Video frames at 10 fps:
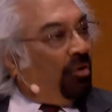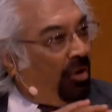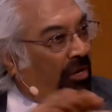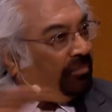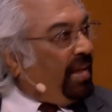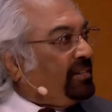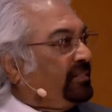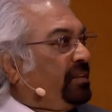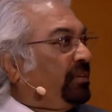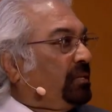All of that is
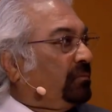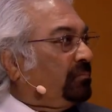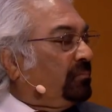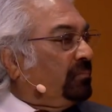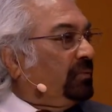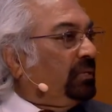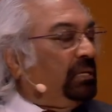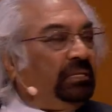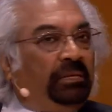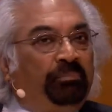given.
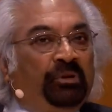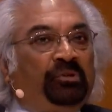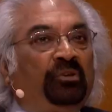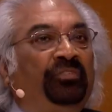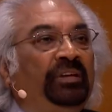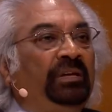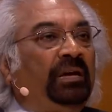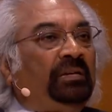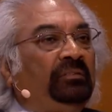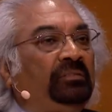The beauty of India
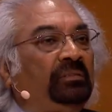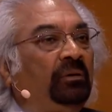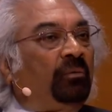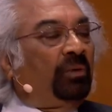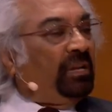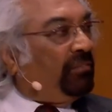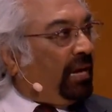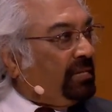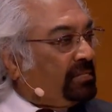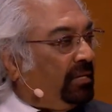is whatever
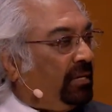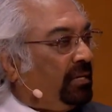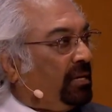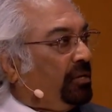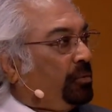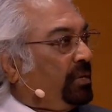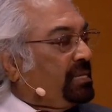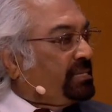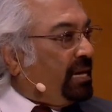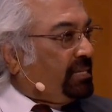I say, you can
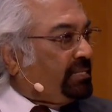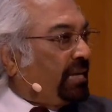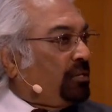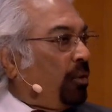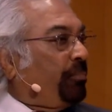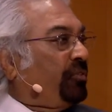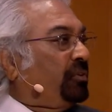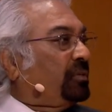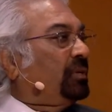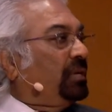say exactly
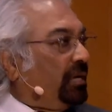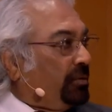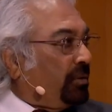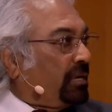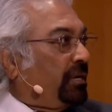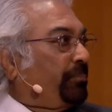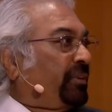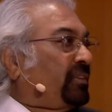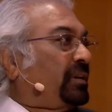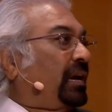opposite, and you are one hundred
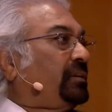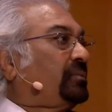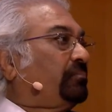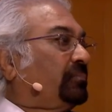percent right.